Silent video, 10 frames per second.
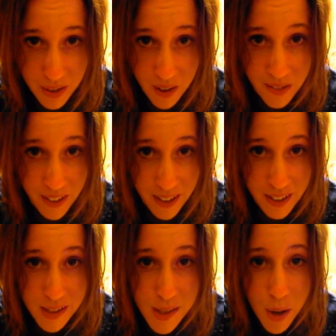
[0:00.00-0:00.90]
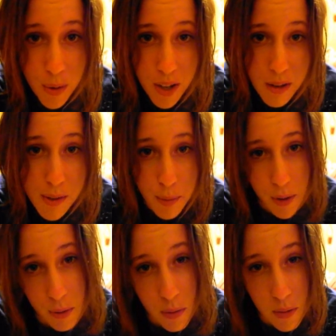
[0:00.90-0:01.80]
our feet. So that was pretty
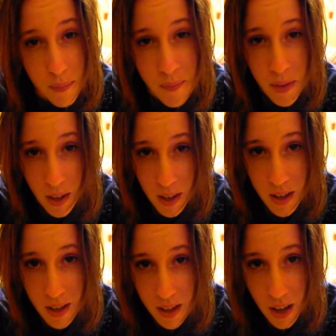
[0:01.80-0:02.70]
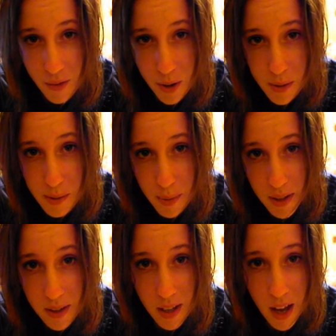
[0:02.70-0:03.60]
cool. I've always been
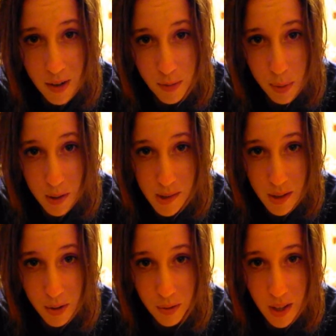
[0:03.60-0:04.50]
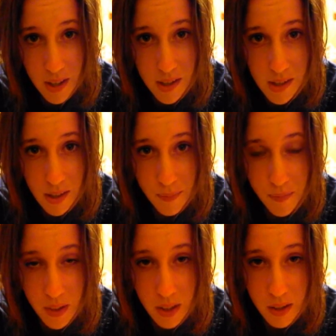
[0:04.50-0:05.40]
the kind of person who likes
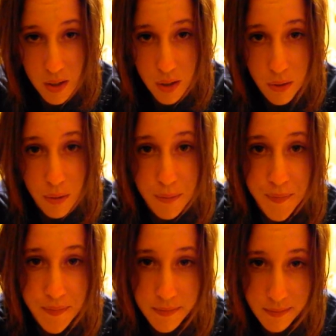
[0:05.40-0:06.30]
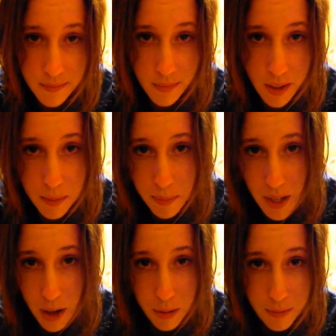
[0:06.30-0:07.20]
to be
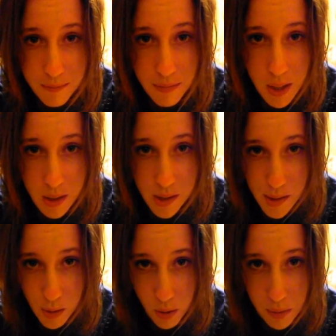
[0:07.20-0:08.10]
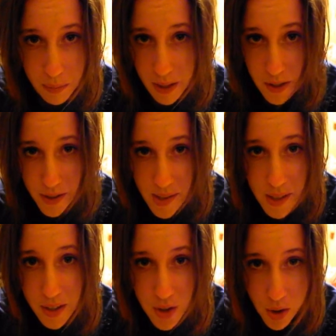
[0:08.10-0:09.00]
out in the storm and just
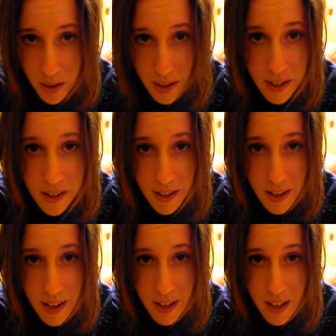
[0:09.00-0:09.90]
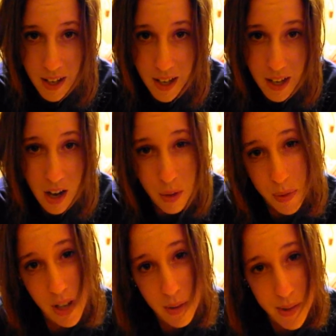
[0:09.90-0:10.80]
enjoy it. And it helped that
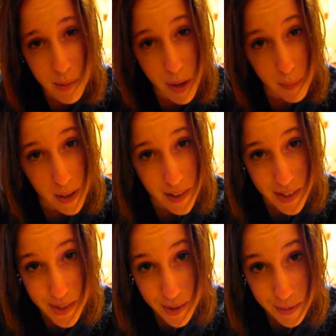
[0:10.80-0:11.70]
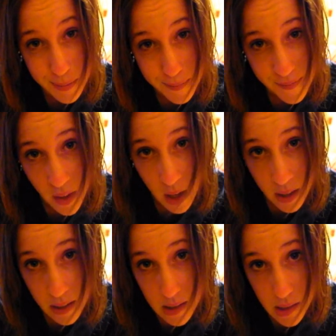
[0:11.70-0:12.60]
I was in my bathing suit.
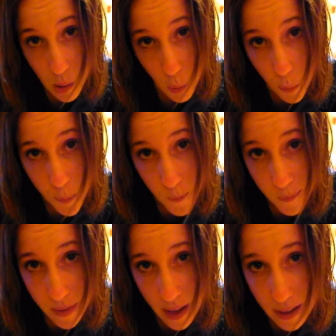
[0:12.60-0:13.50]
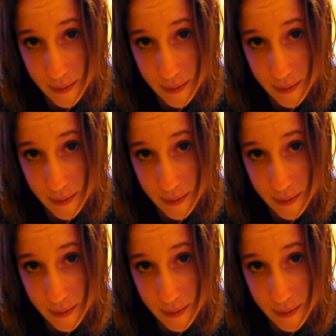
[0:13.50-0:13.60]
So, yeah.